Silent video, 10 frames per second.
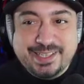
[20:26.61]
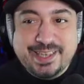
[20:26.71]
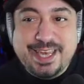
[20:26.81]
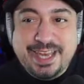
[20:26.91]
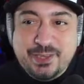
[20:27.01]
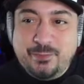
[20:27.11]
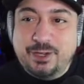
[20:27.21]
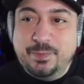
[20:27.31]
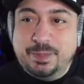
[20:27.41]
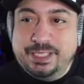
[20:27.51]
Thank you for
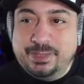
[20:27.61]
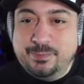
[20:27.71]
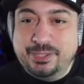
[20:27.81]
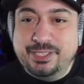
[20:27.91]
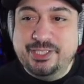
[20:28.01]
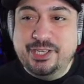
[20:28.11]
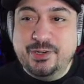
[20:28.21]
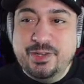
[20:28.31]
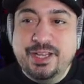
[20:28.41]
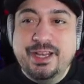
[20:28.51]
helping to support the show.